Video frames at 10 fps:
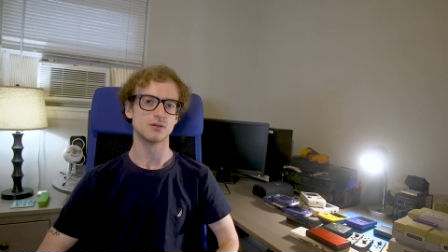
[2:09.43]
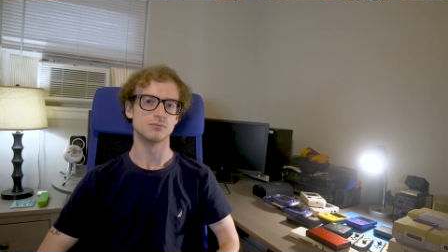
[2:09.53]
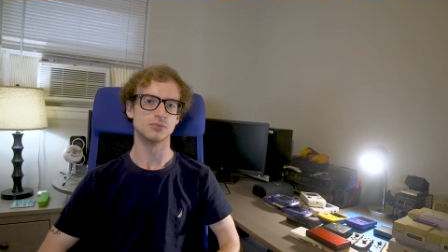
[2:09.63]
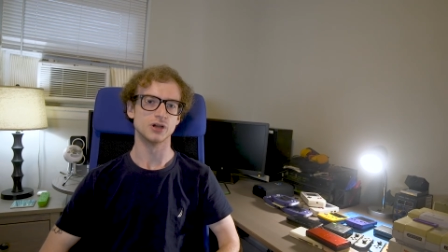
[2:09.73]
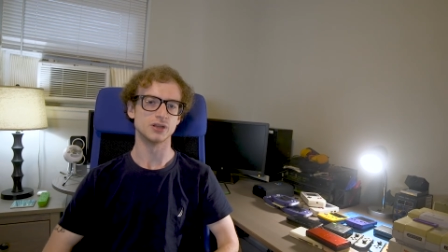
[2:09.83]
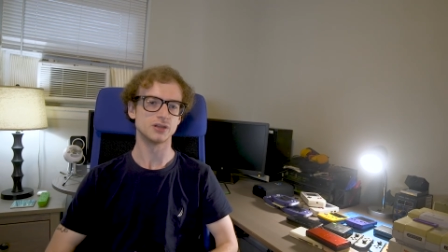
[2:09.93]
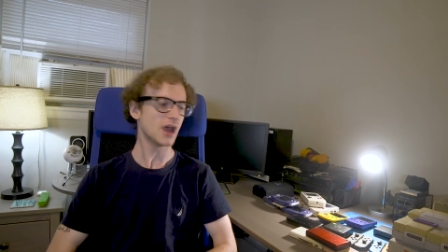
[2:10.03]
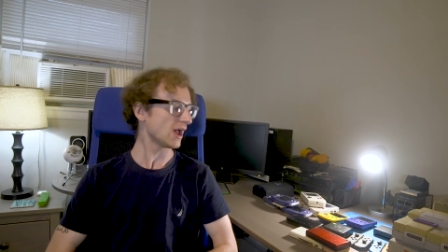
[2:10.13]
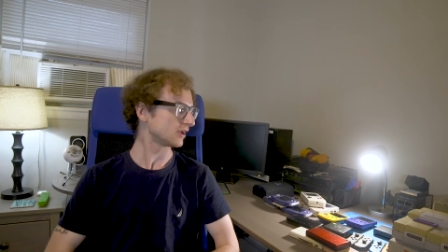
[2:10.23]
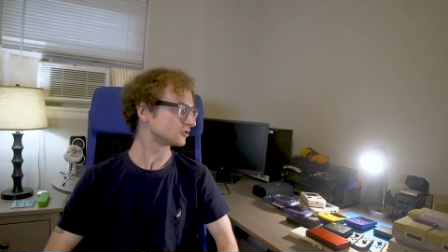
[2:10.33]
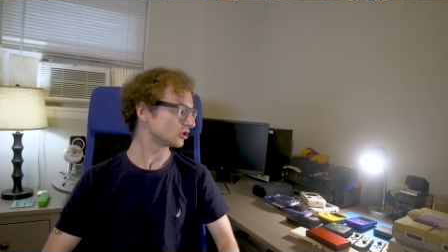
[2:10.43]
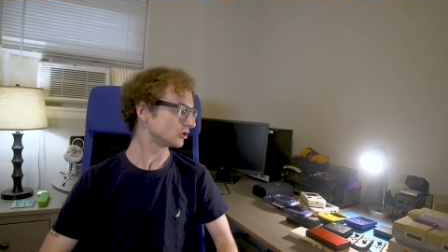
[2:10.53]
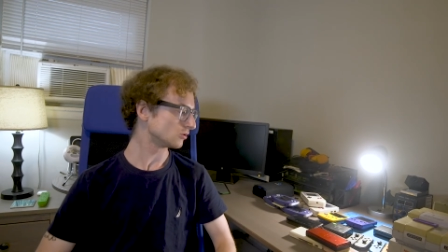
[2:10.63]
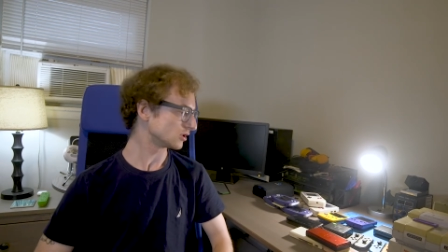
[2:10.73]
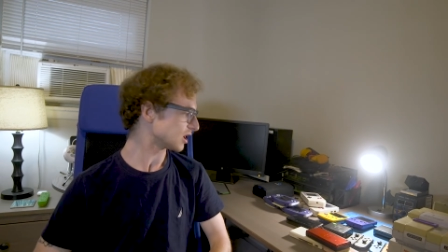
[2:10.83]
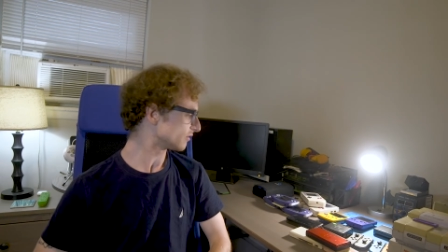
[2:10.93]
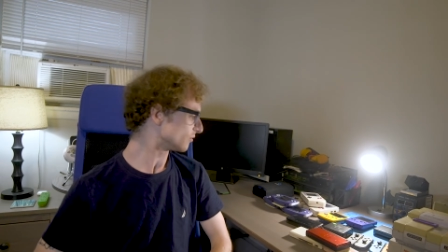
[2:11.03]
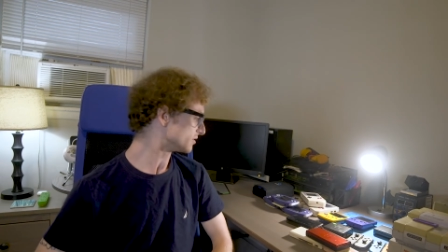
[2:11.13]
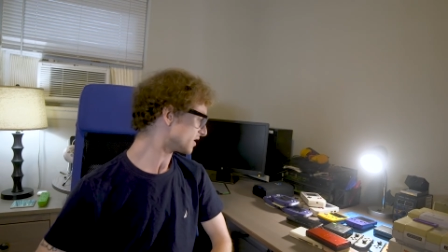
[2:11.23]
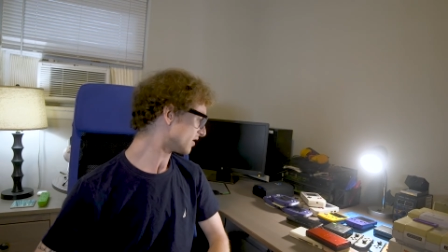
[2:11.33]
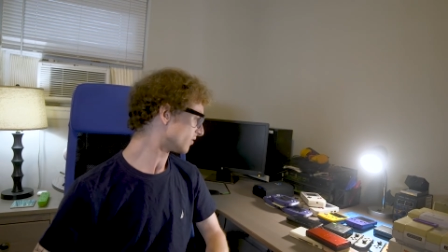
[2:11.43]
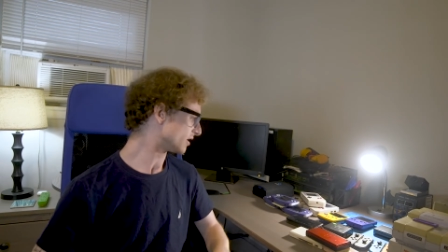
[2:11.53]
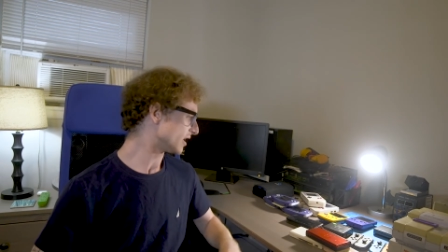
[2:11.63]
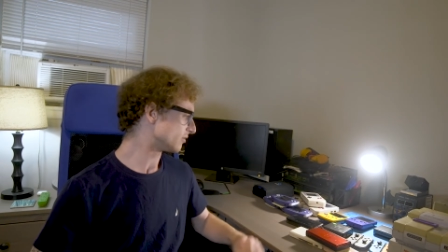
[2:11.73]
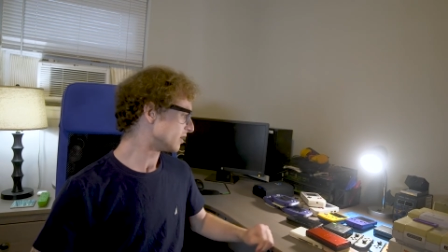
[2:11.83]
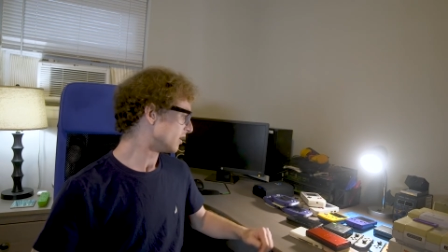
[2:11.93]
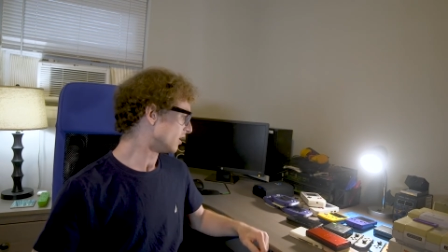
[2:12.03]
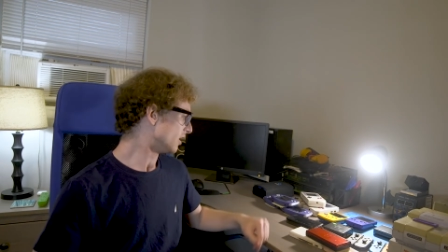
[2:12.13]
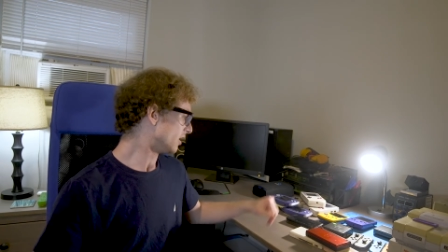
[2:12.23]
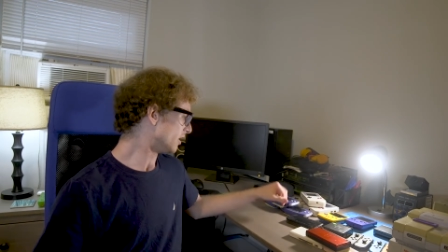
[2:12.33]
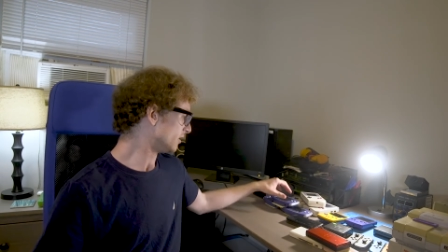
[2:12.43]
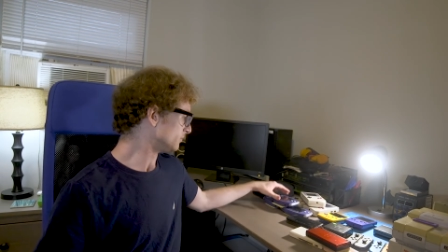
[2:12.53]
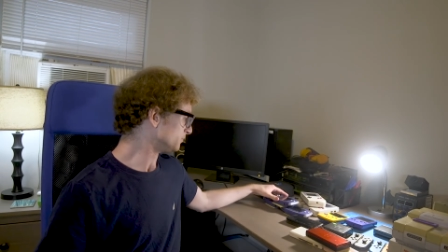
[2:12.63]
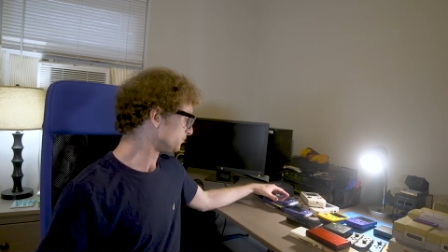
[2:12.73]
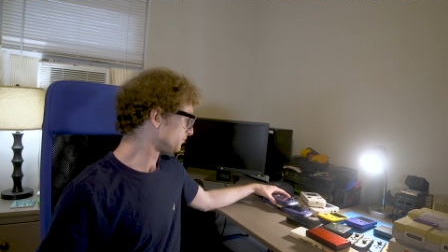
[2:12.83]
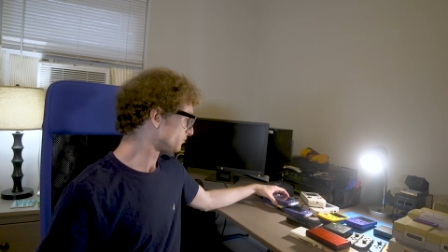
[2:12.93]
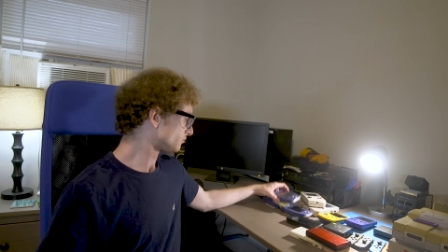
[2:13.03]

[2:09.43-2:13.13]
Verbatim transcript: But yeah, I can show you a lot of the ones I have right now. Um,